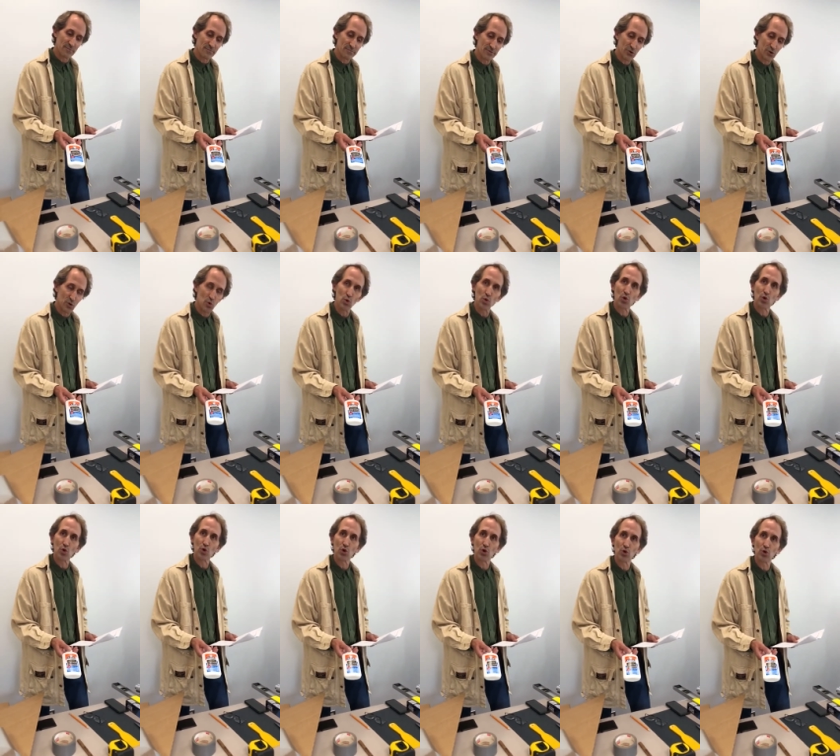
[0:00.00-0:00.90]

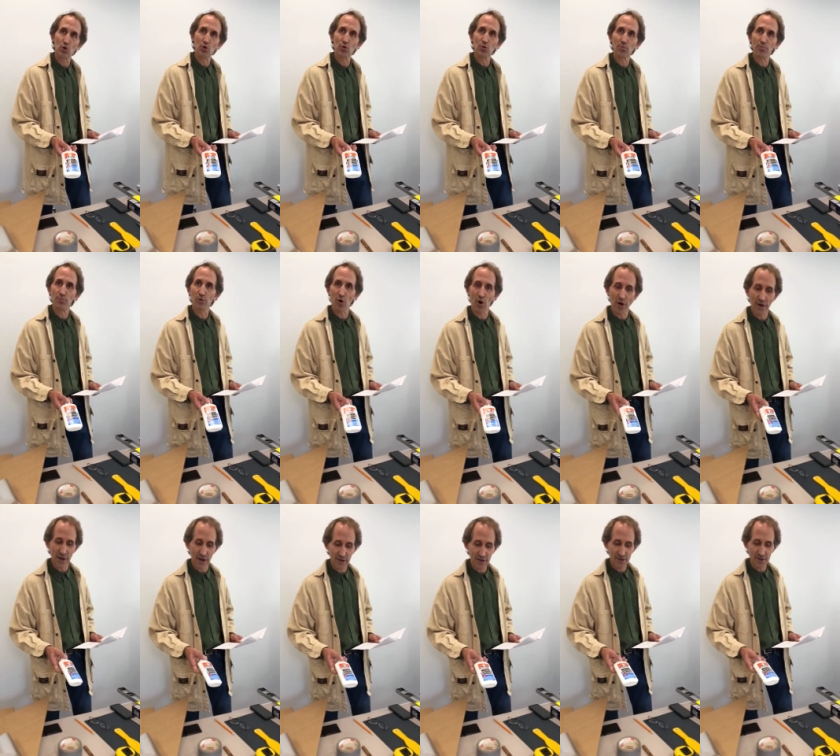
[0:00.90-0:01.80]
school glue
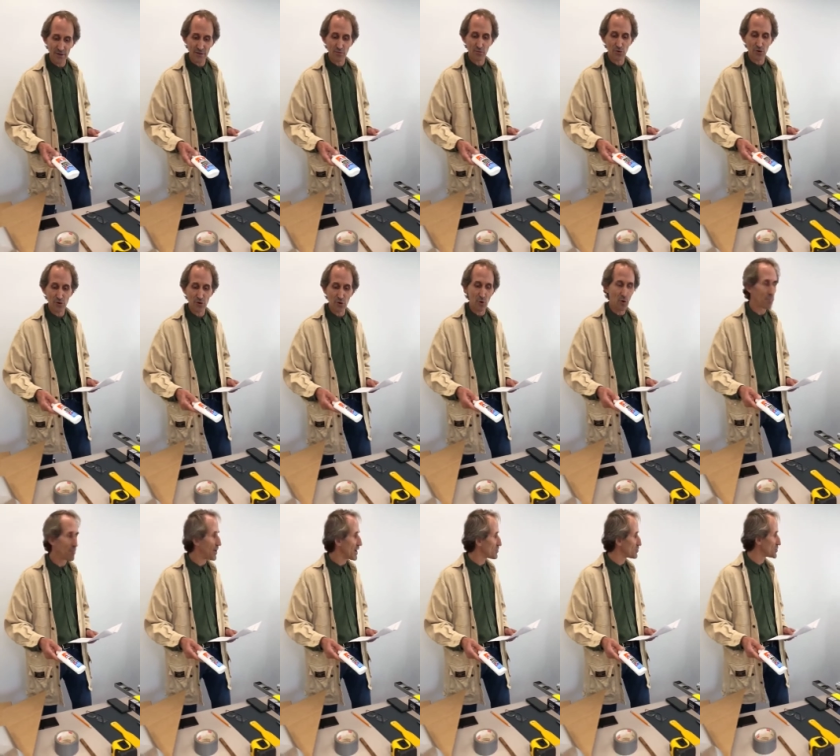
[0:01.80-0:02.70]
products would do
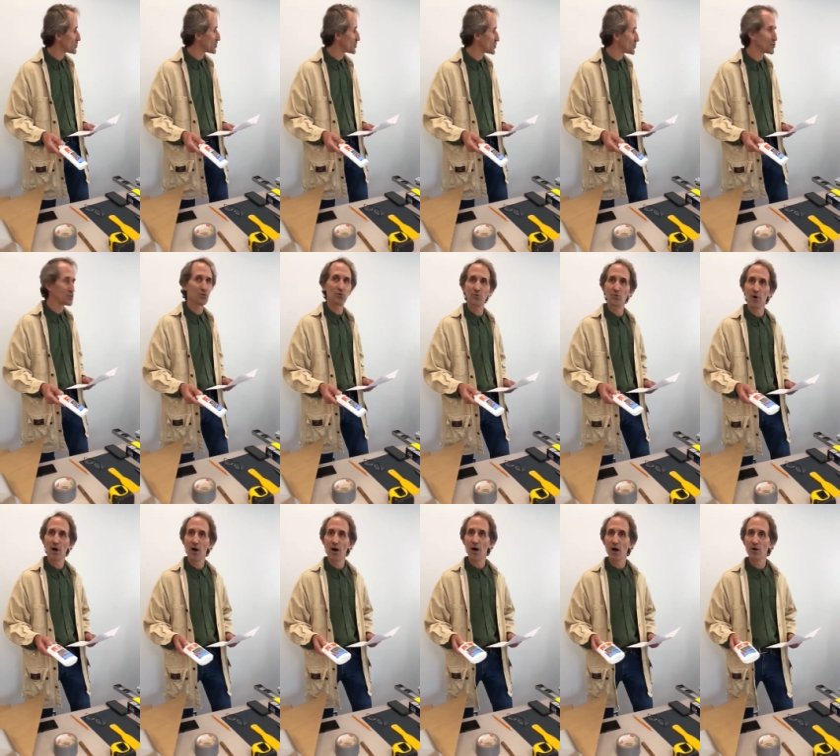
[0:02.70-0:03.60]
about 2
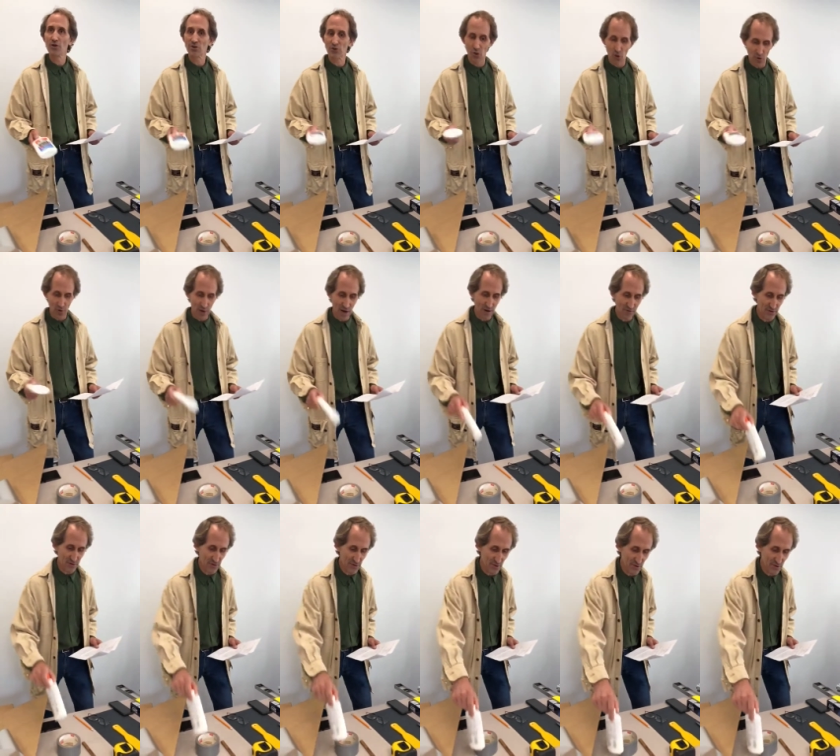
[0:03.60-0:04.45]
solar ovens.